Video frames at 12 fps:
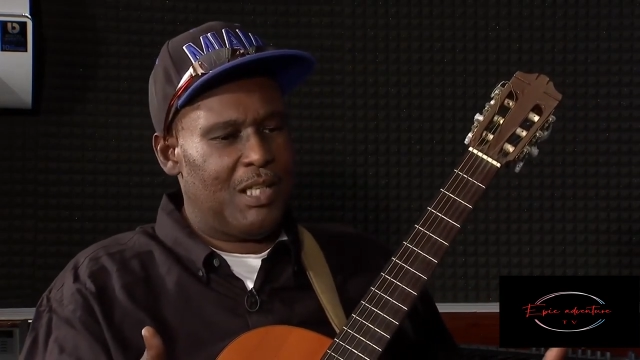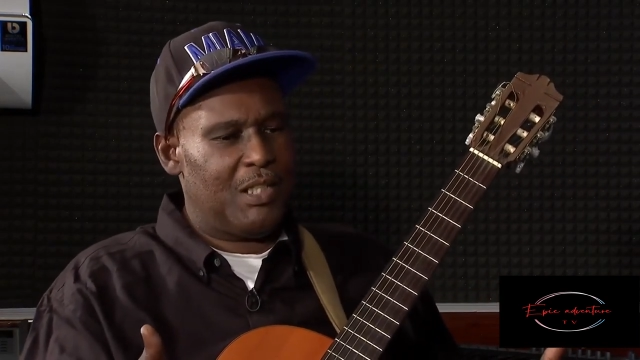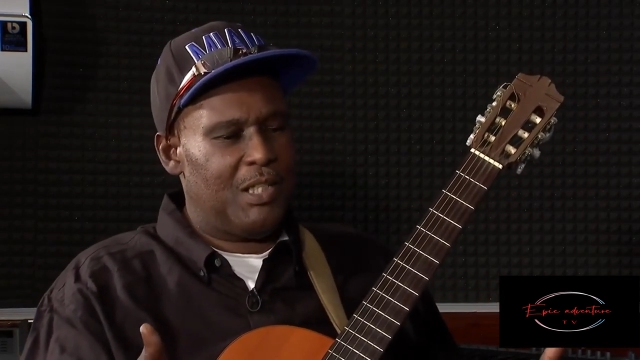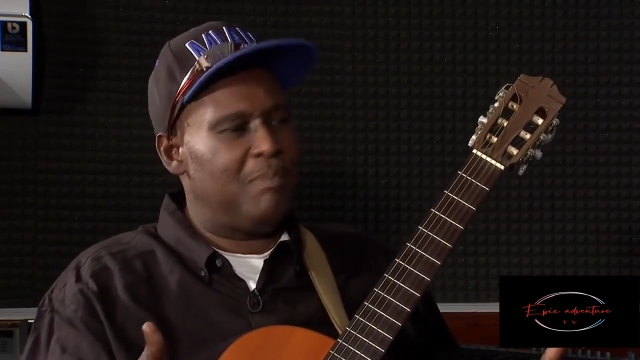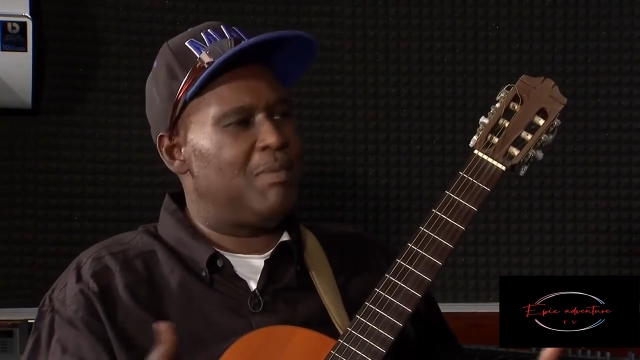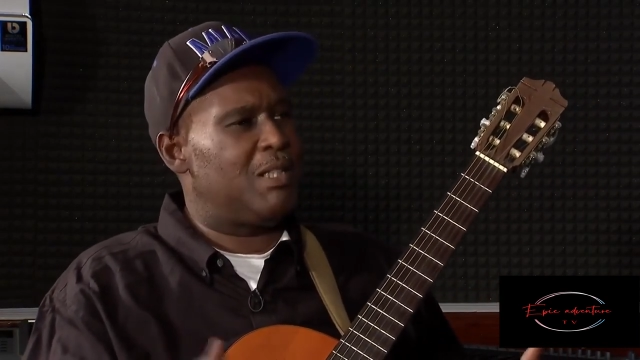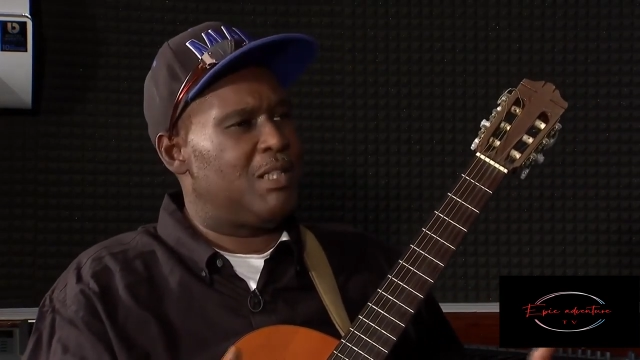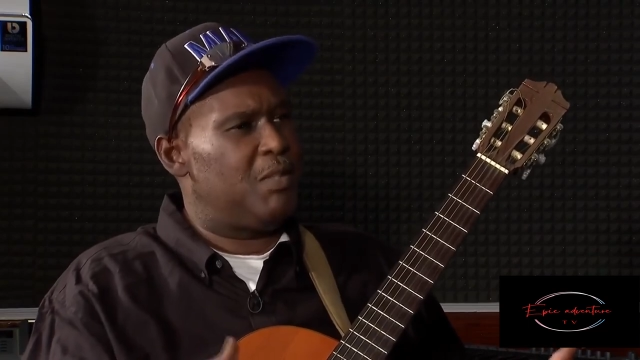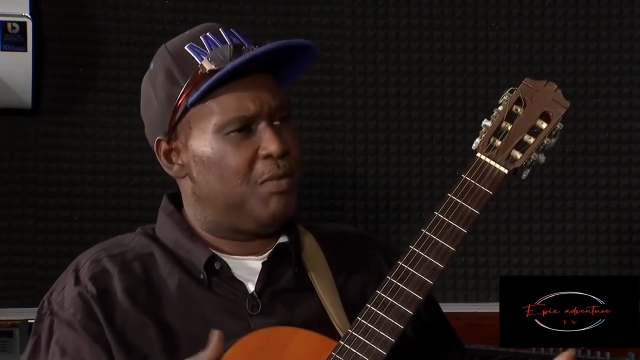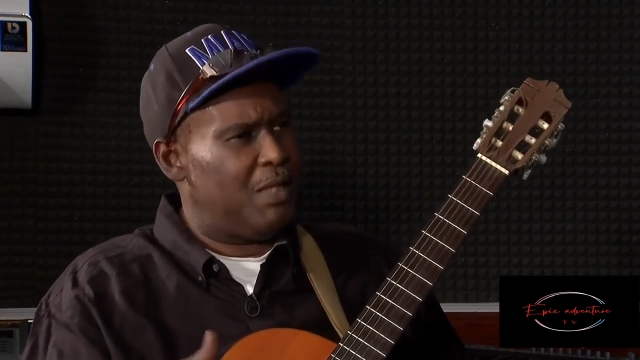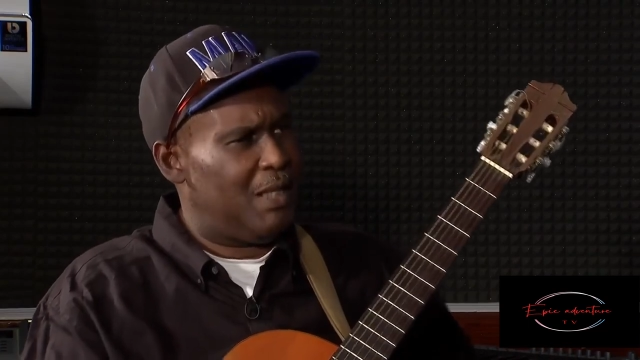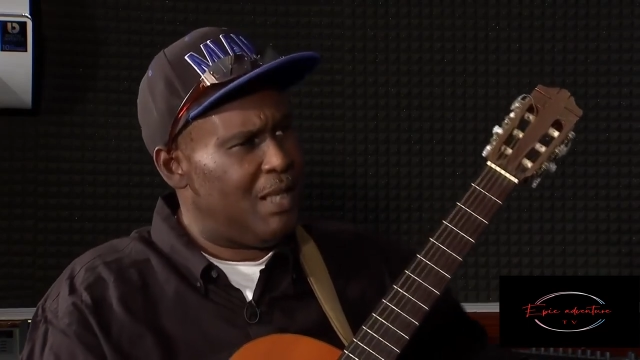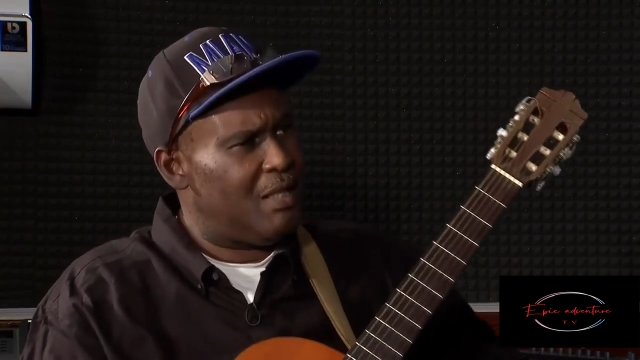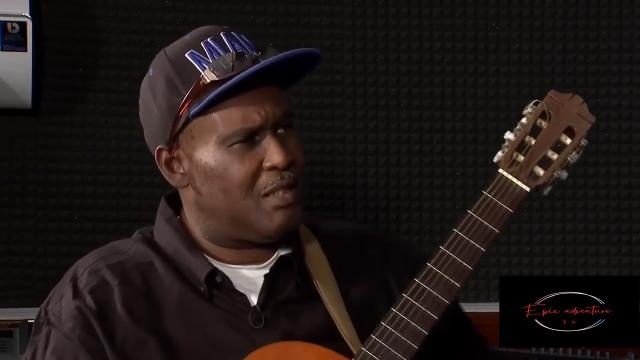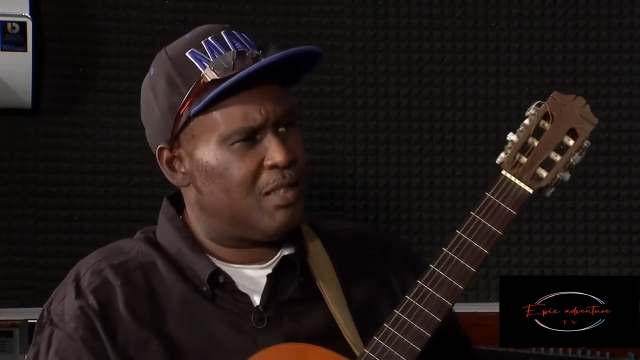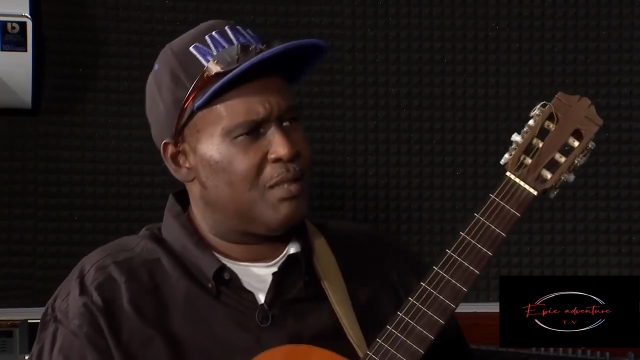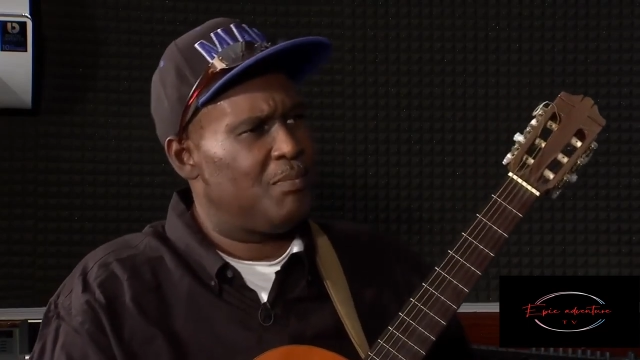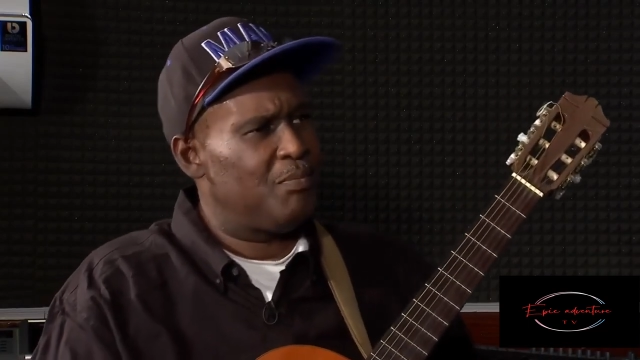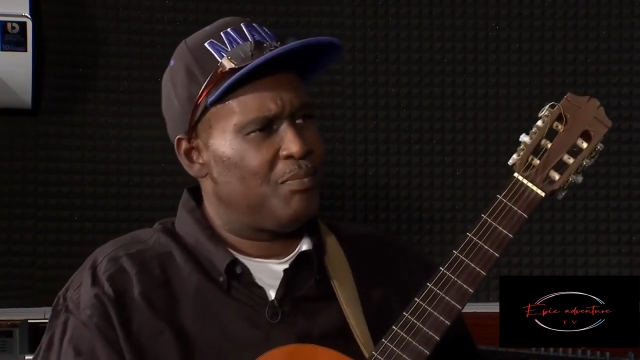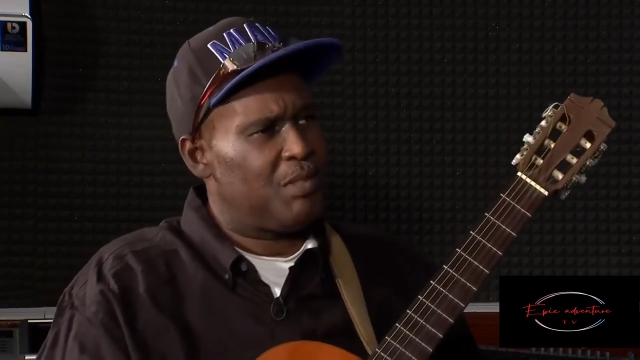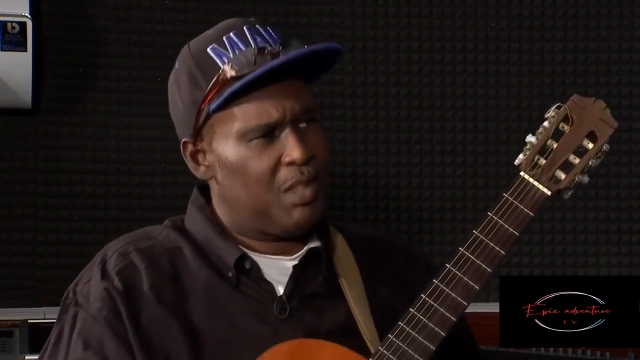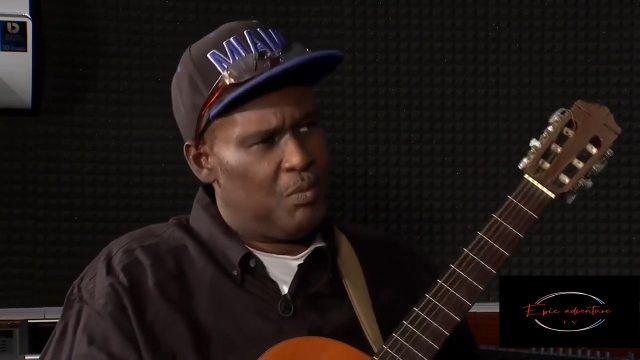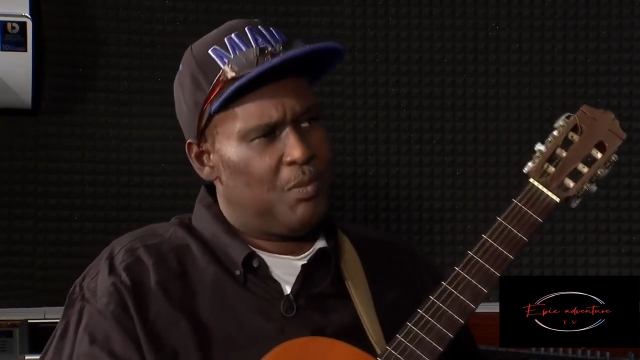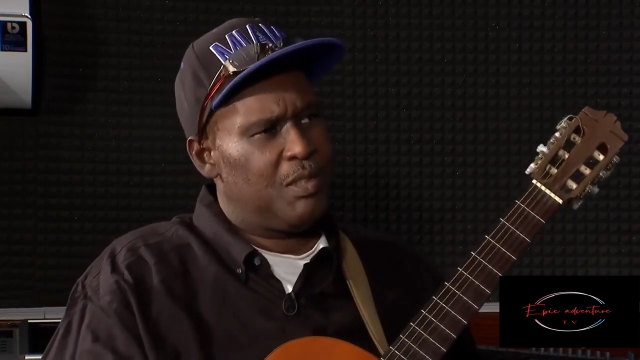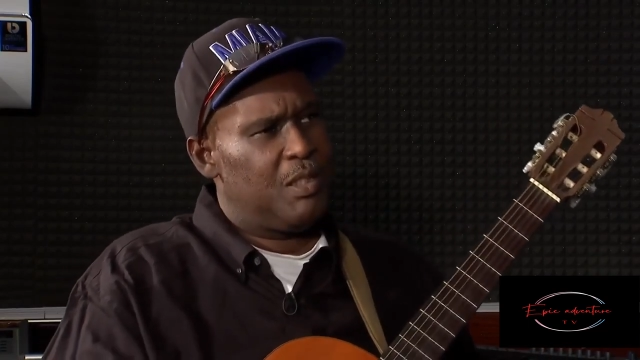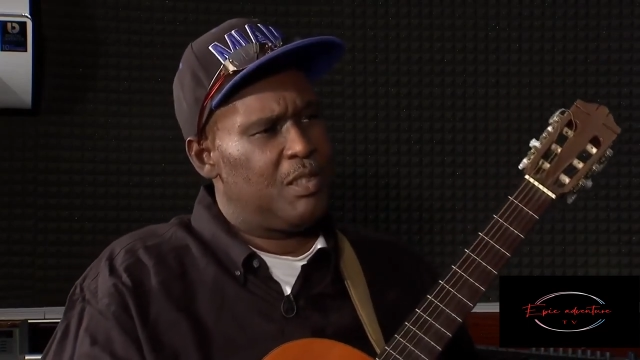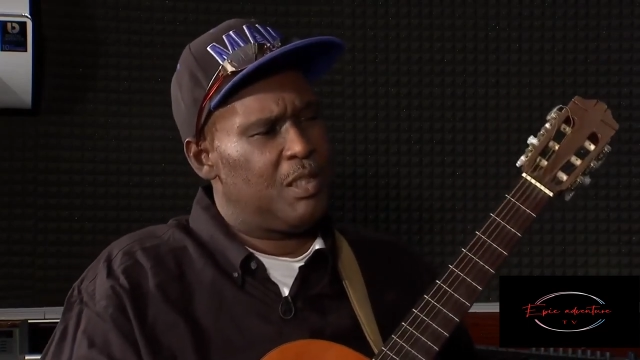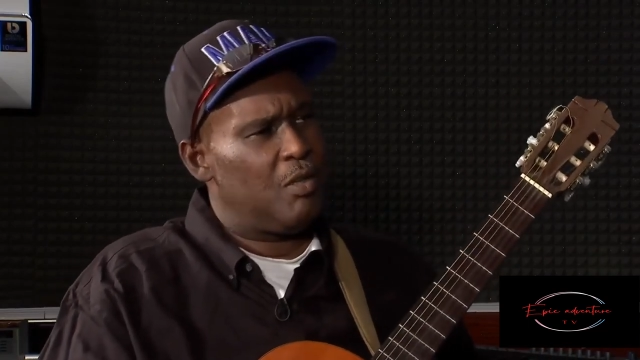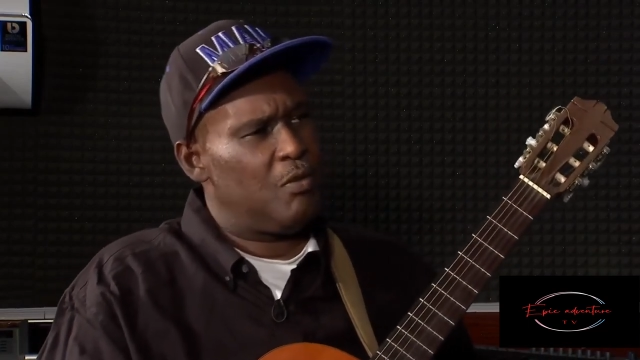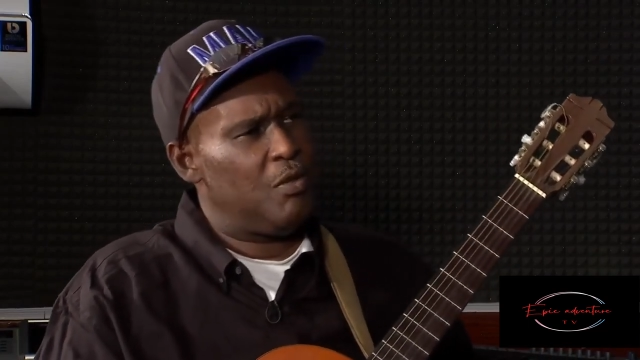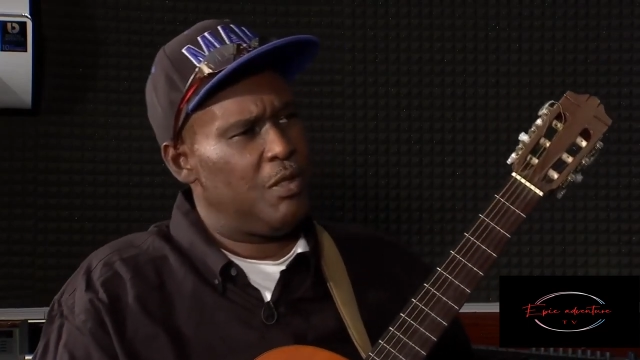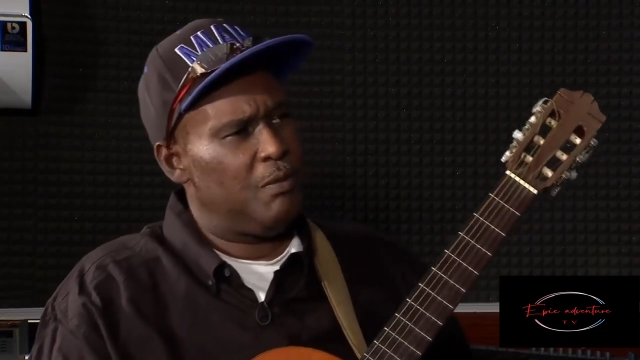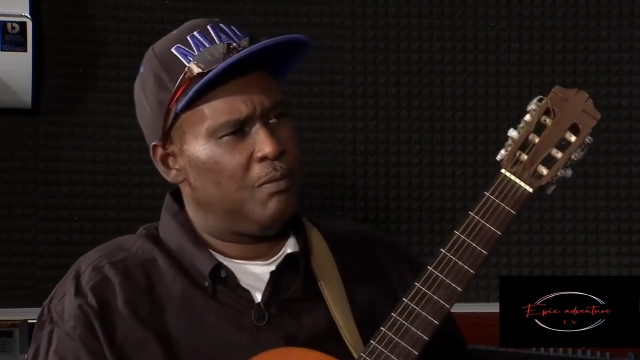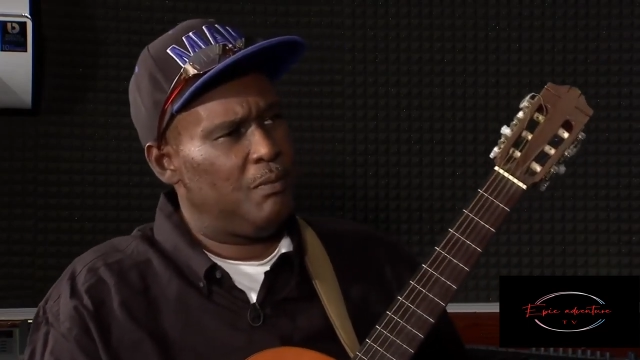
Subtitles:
actually materialized. In St. Croix.